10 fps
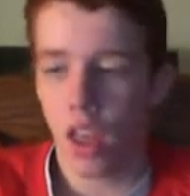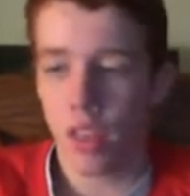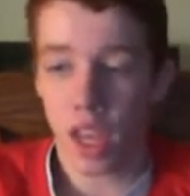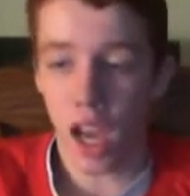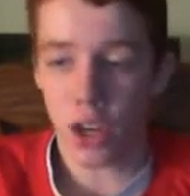
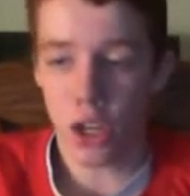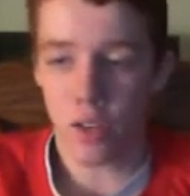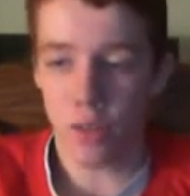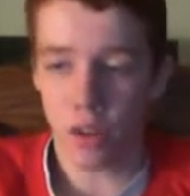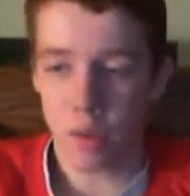They got
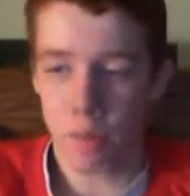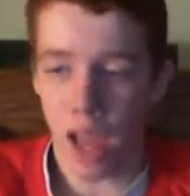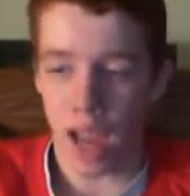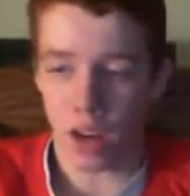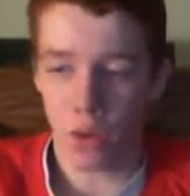Jeff Green
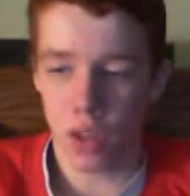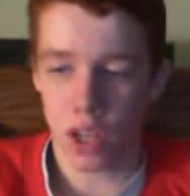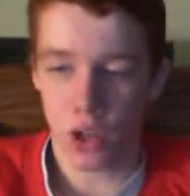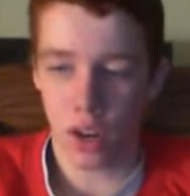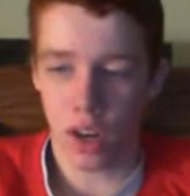back, who they
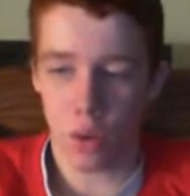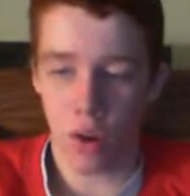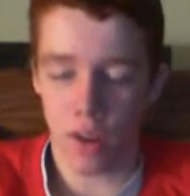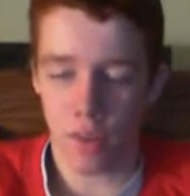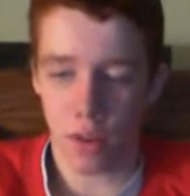traded
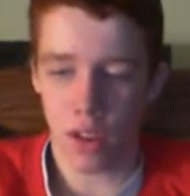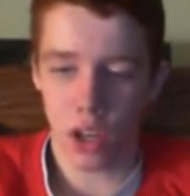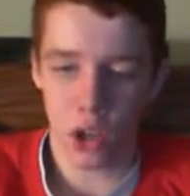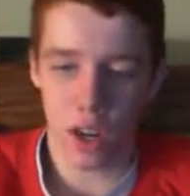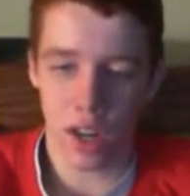away for. They
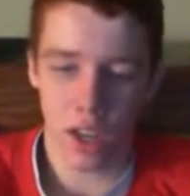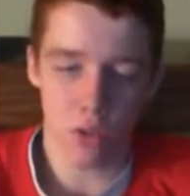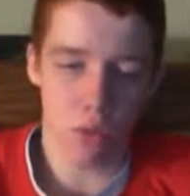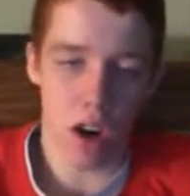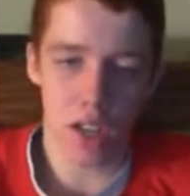traded
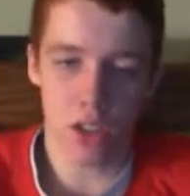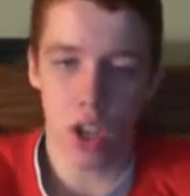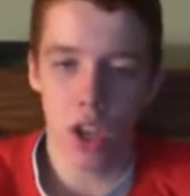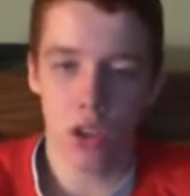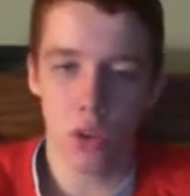his rights
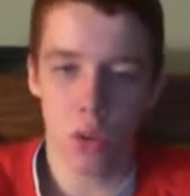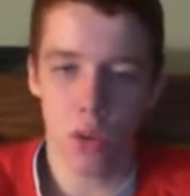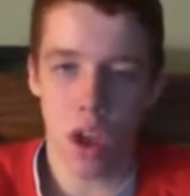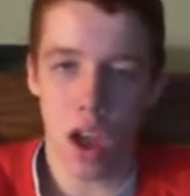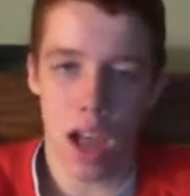to
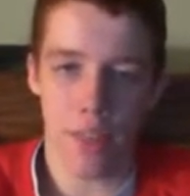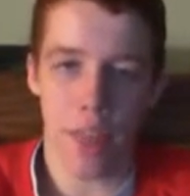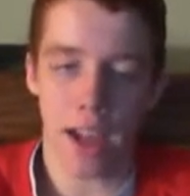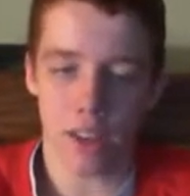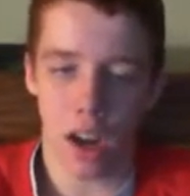the at
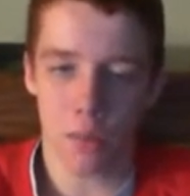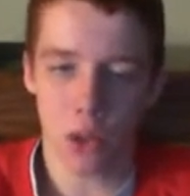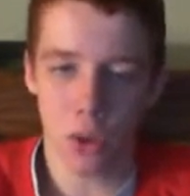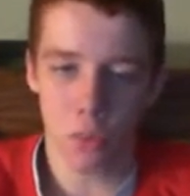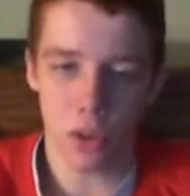that time
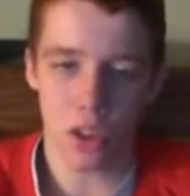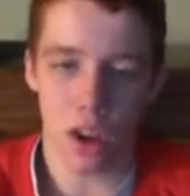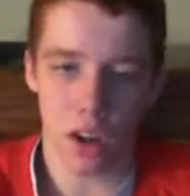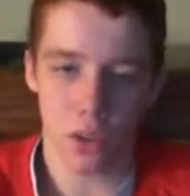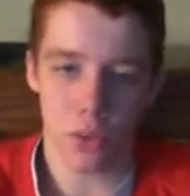
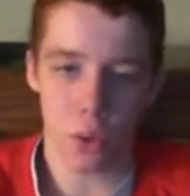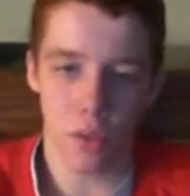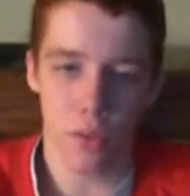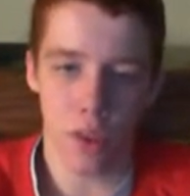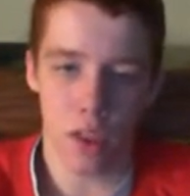Supersonics for
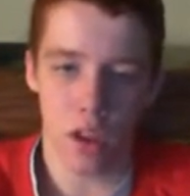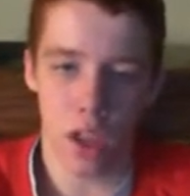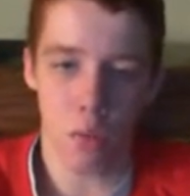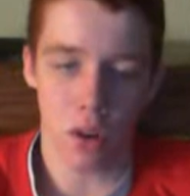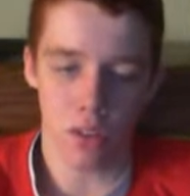the fifth.
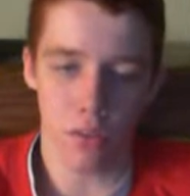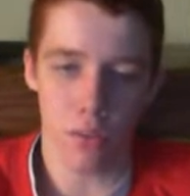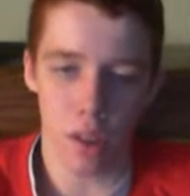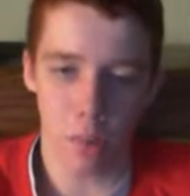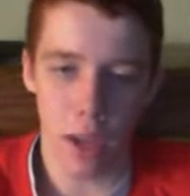He was the
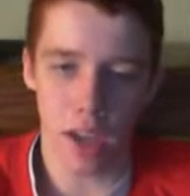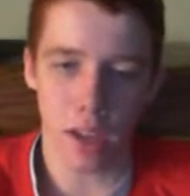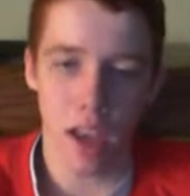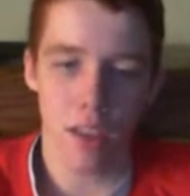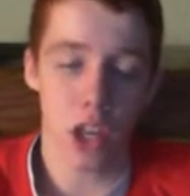fifth pick.
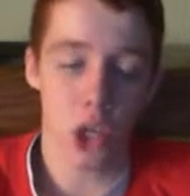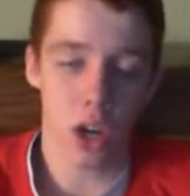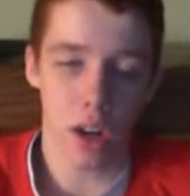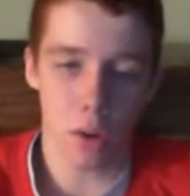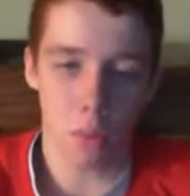They
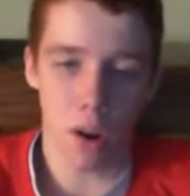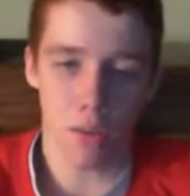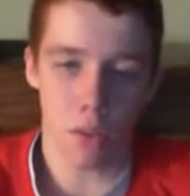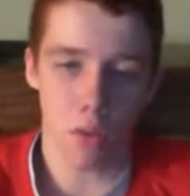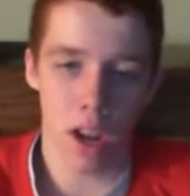traded him away
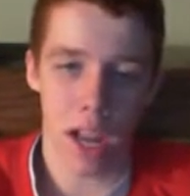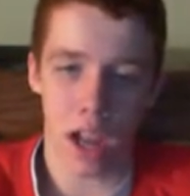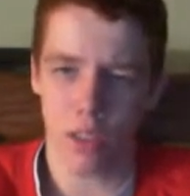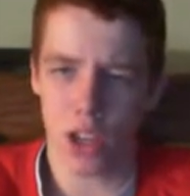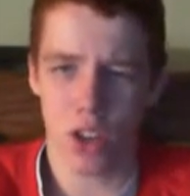for Ray
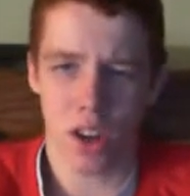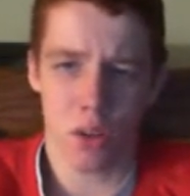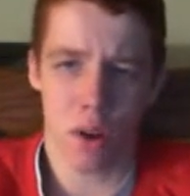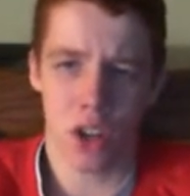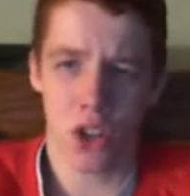Allen. They traded
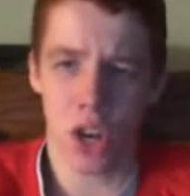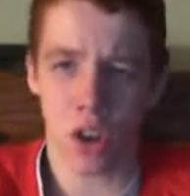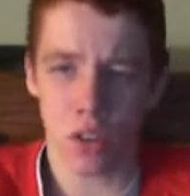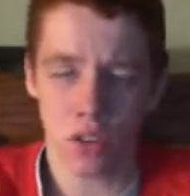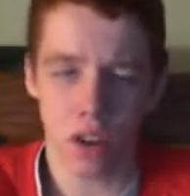away
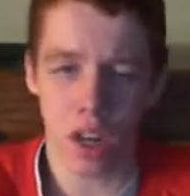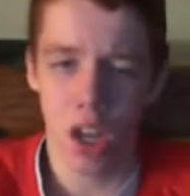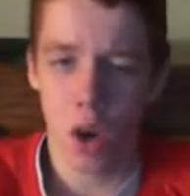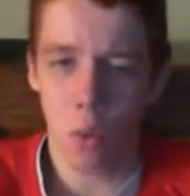Gerald Green.